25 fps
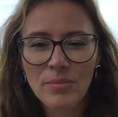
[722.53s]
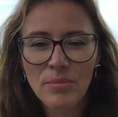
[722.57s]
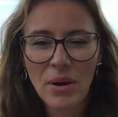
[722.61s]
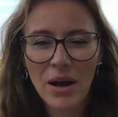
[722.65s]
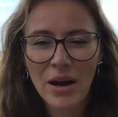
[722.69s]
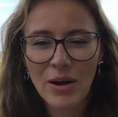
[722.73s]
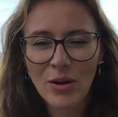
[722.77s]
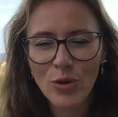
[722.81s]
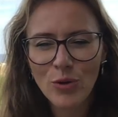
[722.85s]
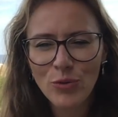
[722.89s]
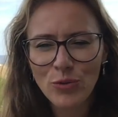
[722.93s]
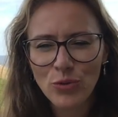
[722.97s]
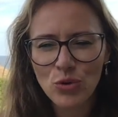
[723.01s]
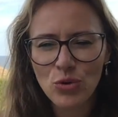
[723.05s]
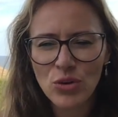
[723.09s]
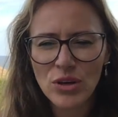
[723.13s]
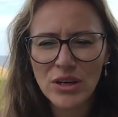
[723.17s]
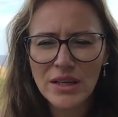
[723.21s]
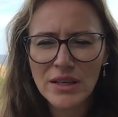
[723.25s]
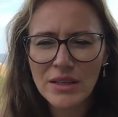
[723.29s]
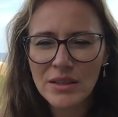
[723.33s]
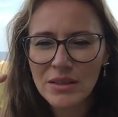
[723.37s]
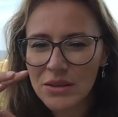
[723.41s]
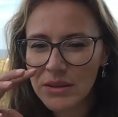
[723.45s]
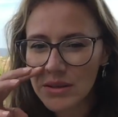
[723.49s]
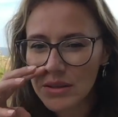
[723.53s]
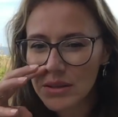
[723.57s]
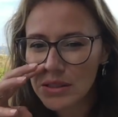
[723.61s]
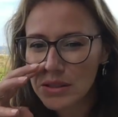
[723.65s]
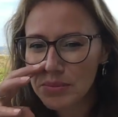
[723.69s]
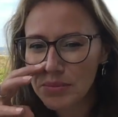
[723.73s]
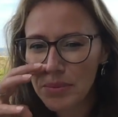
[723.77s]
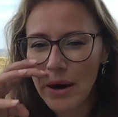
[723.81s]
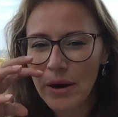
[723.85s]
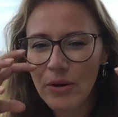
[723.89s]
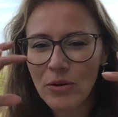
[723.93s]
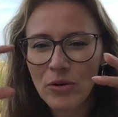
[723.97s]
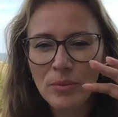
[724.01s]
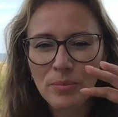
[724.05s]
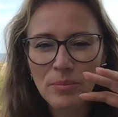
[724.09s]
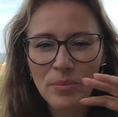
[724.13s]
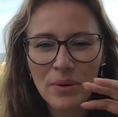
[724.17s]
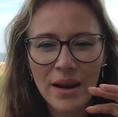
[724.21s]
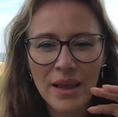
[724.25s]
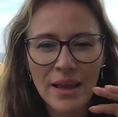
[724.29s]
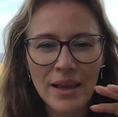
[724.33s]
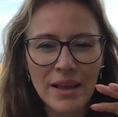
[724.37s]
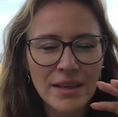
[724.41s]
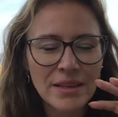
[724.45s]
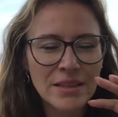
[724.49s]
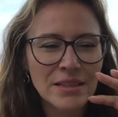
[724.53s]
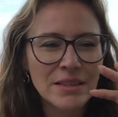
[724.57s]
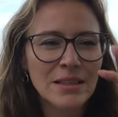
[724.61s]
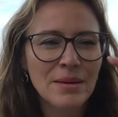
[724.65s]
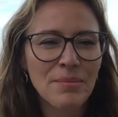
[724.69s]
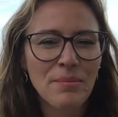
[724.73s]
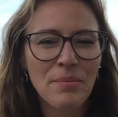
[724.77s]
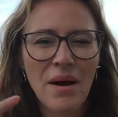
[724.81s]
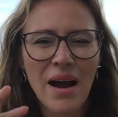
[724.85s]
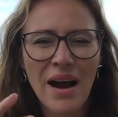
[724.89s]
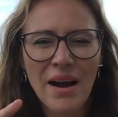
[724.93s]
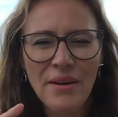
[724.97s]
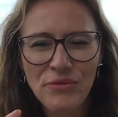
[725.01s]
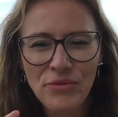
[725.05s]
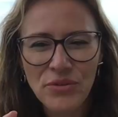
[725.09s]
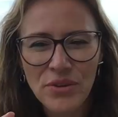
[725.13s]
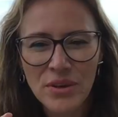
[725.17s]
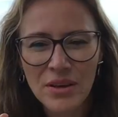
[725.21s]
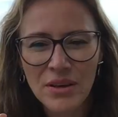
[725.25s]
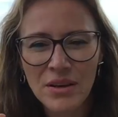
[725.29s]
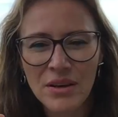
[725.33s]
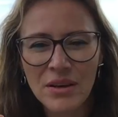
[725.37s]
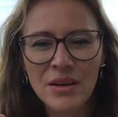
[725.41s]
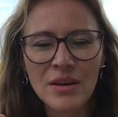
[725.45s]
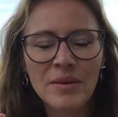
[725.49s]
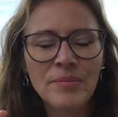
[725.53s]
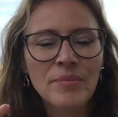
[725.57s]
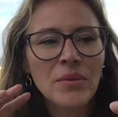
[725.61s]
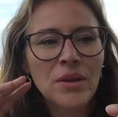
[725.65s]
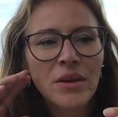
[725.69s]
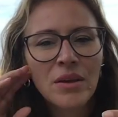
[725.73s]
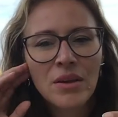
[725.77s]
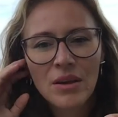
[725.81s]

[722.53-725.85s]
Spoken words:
powerful leaders, power plays, the mafia,